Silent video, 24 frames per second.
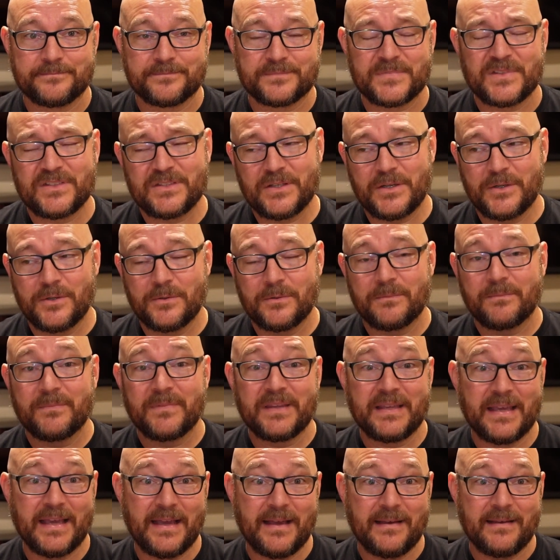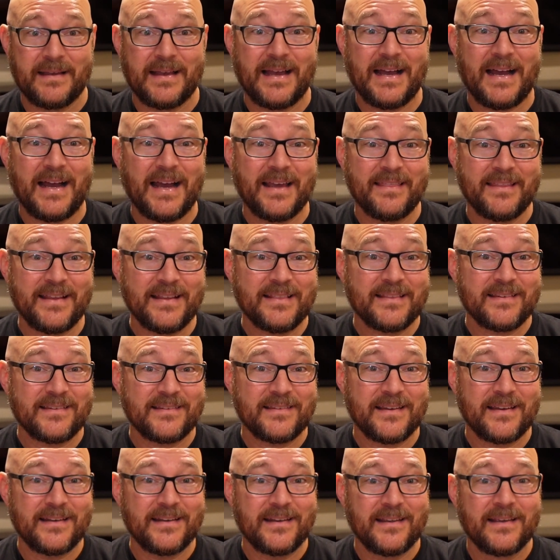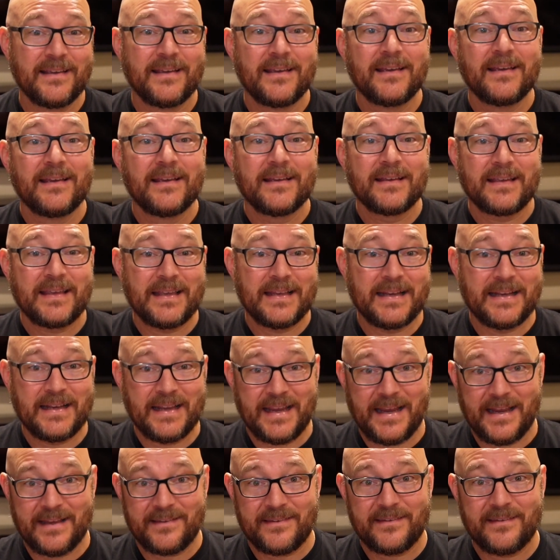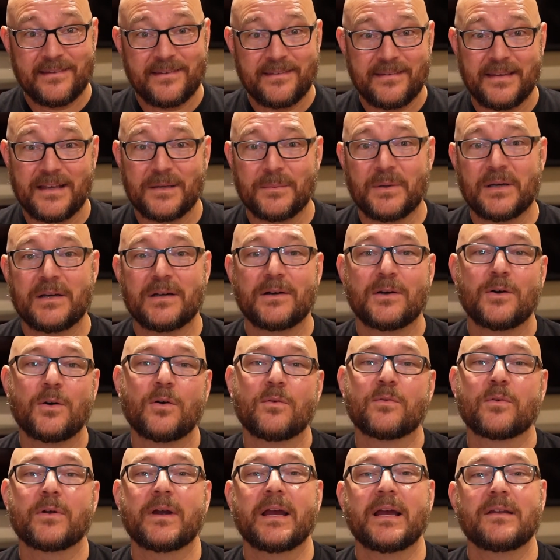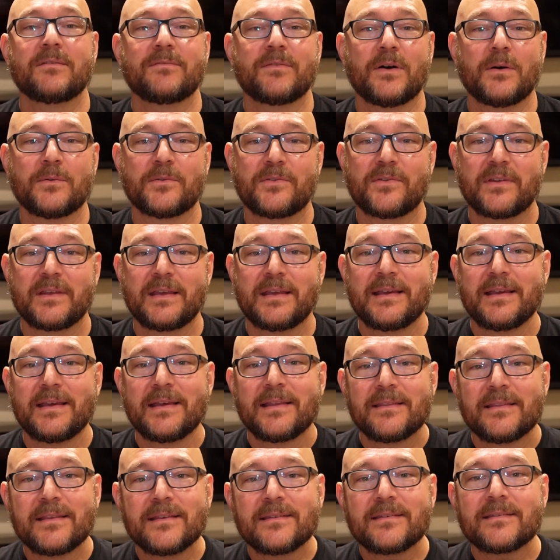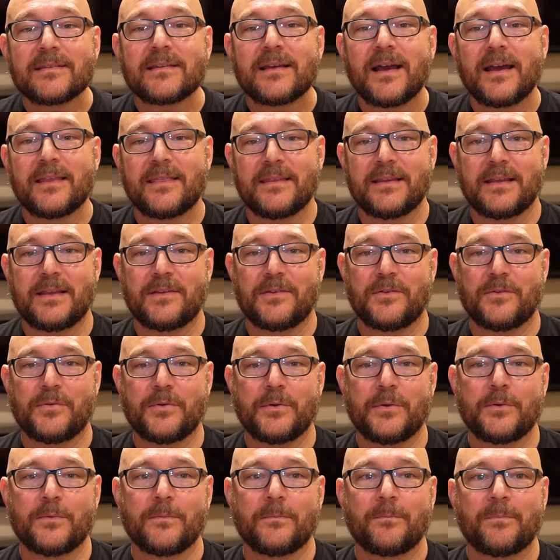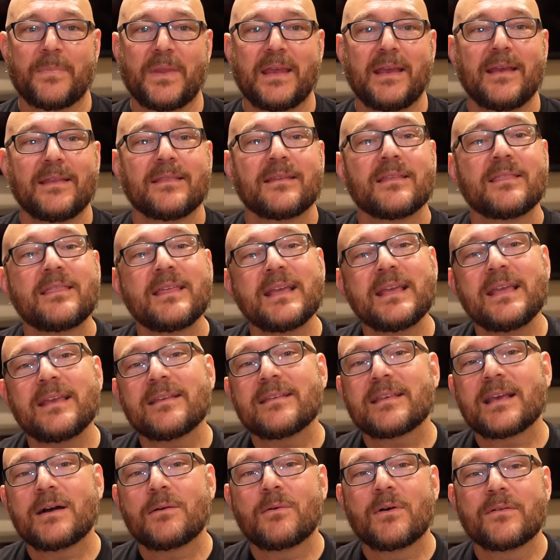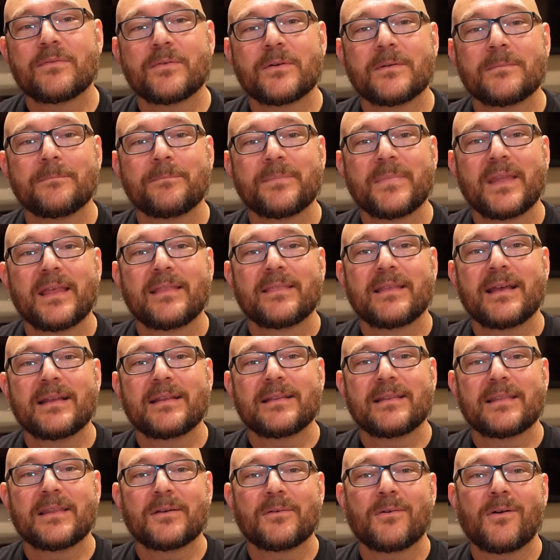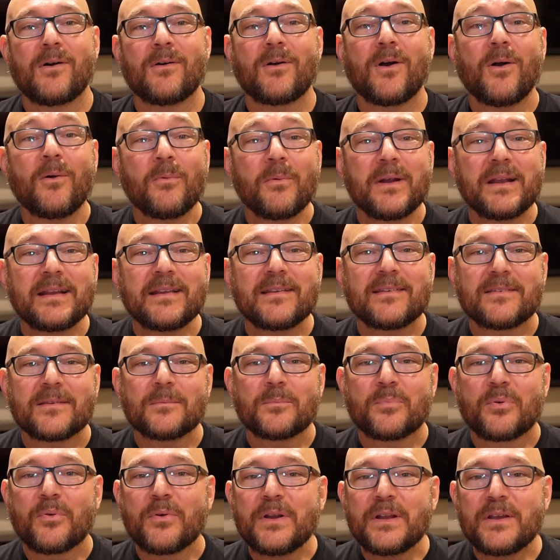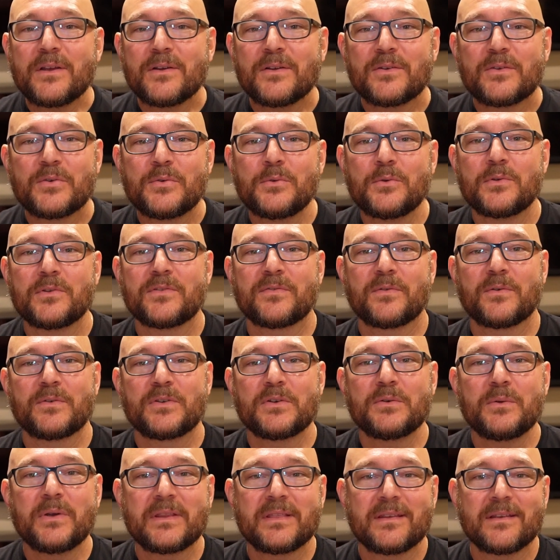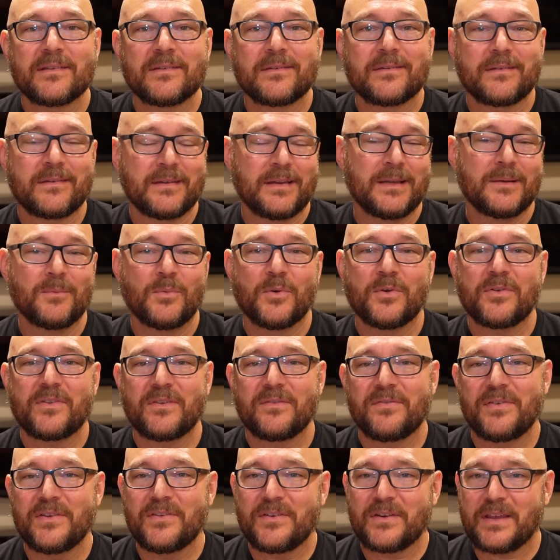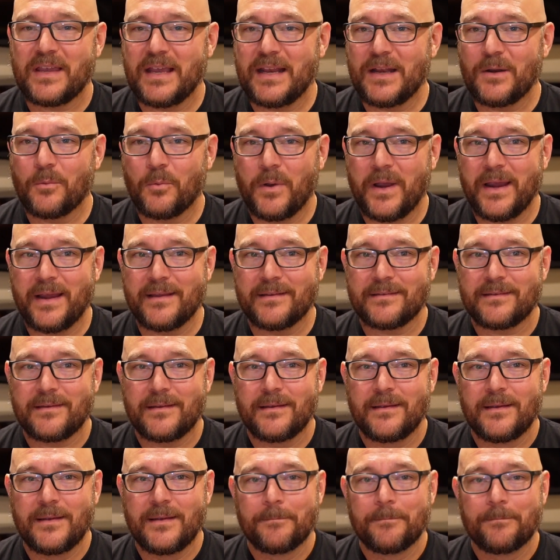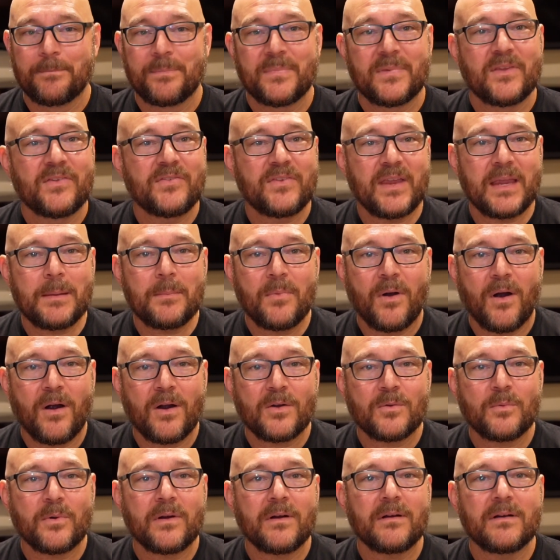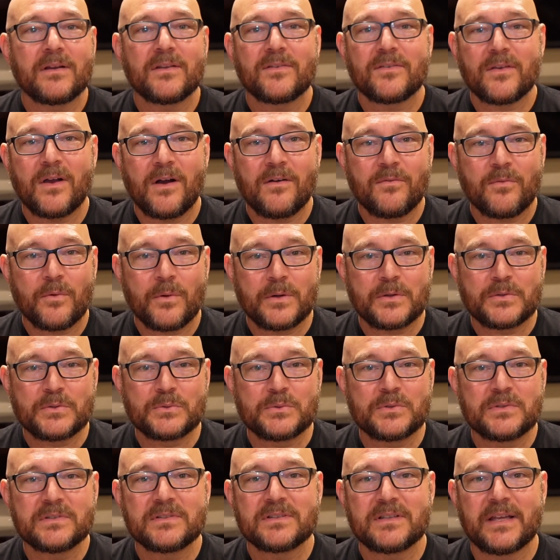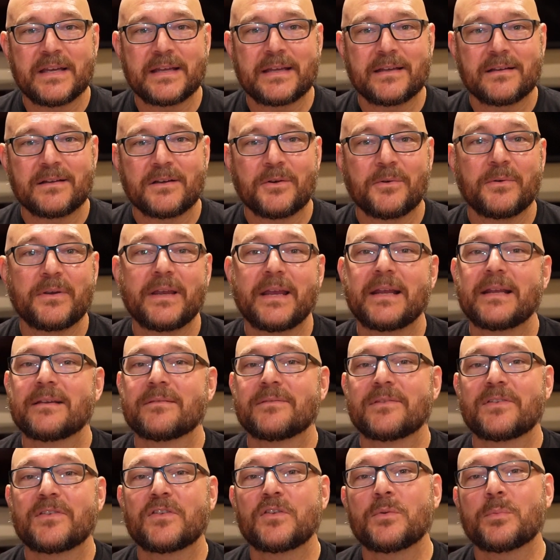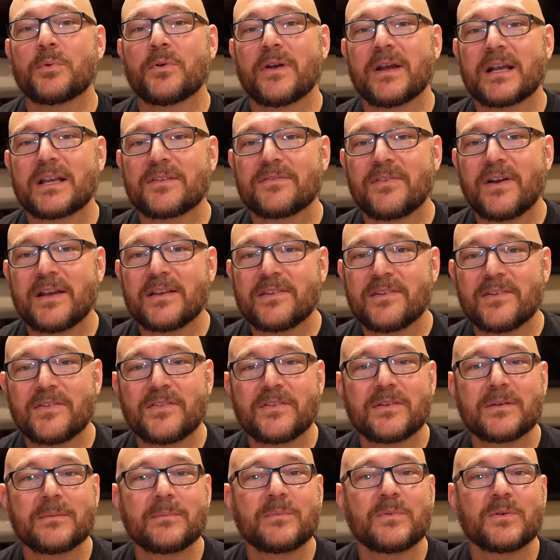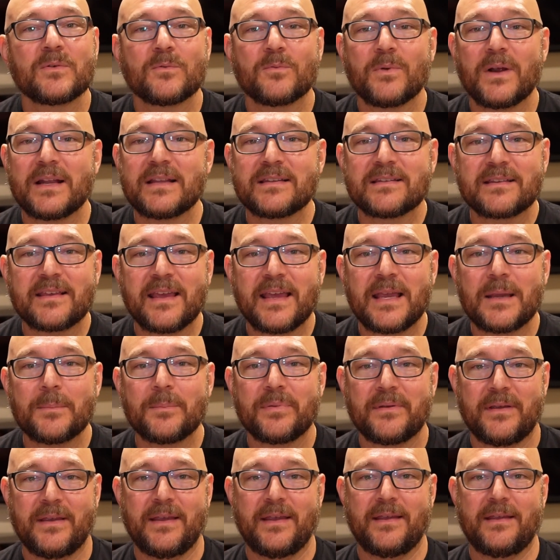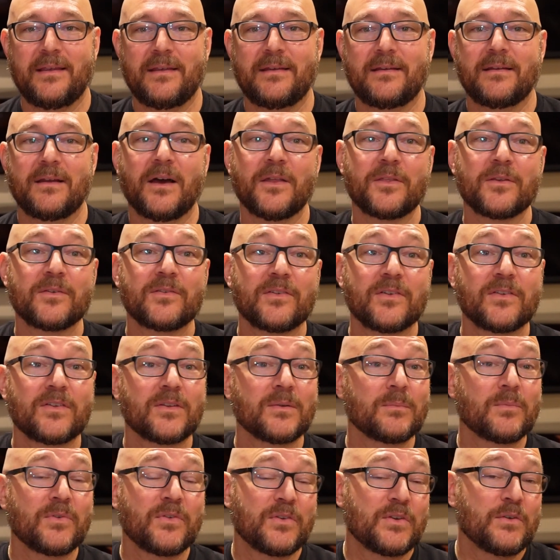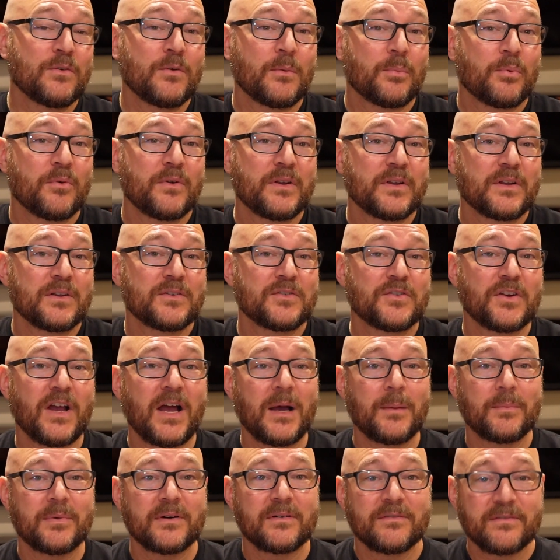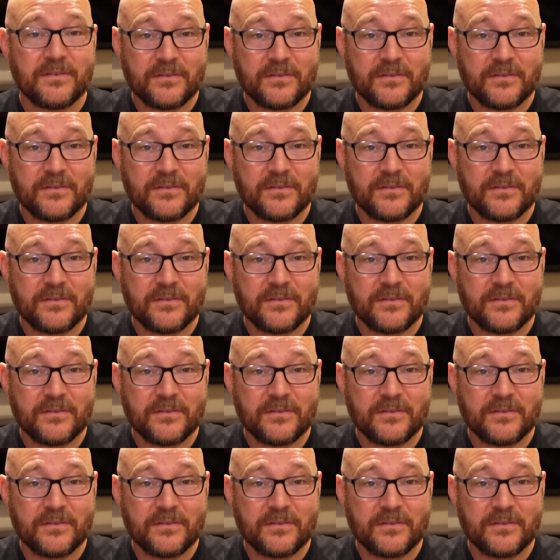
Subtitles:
So yeah, I think the Syn can enhance cinema over headphones. This, I think, is true. The thing is, however, that there are already some pretty good tools for doing this in more sophisticated ways. The same hardware and software tools like Creative's Super X-Fi system, Redscape, and other systems do a pretty good job of